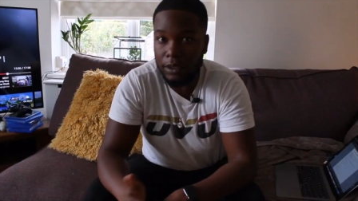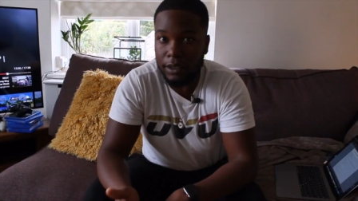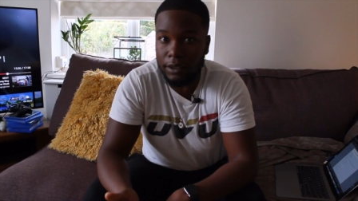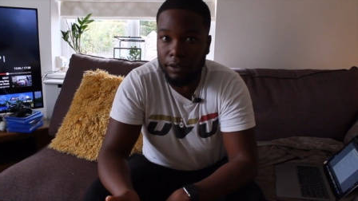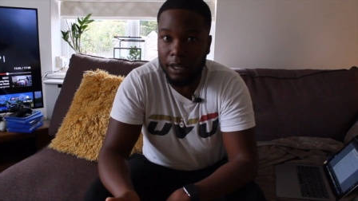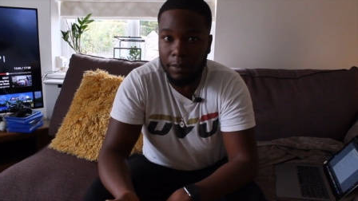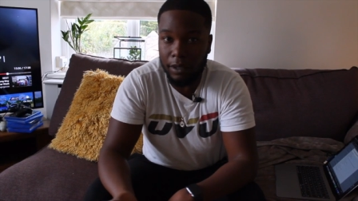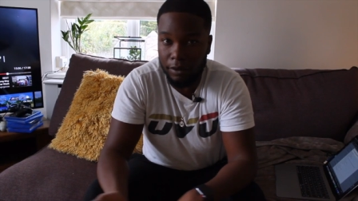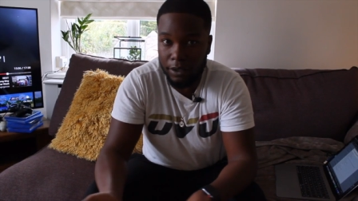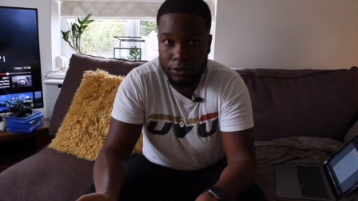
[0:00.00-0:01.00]
to describe
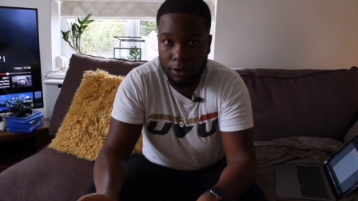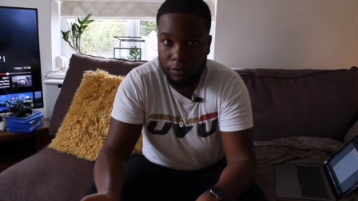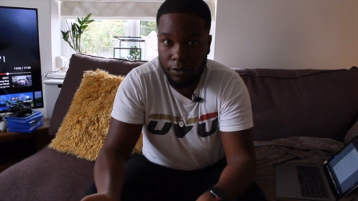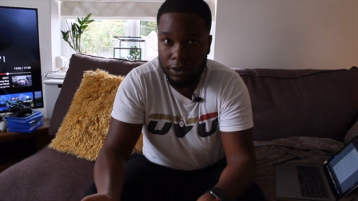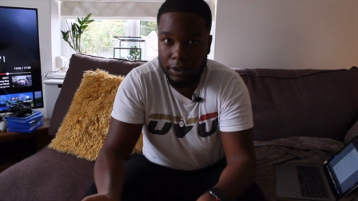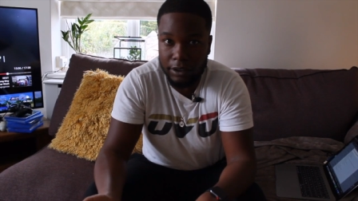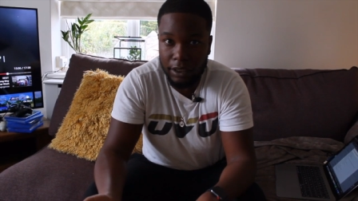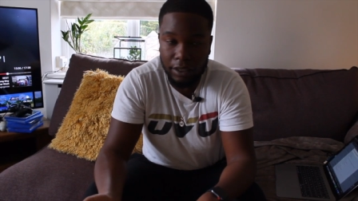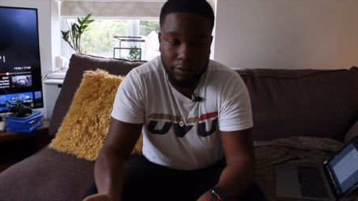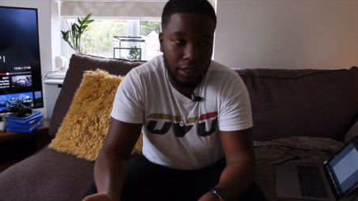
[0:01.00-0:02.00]
how this Golf looks
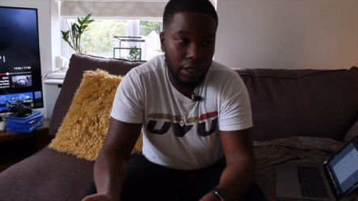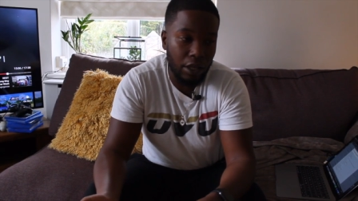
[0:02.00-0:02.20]
inside.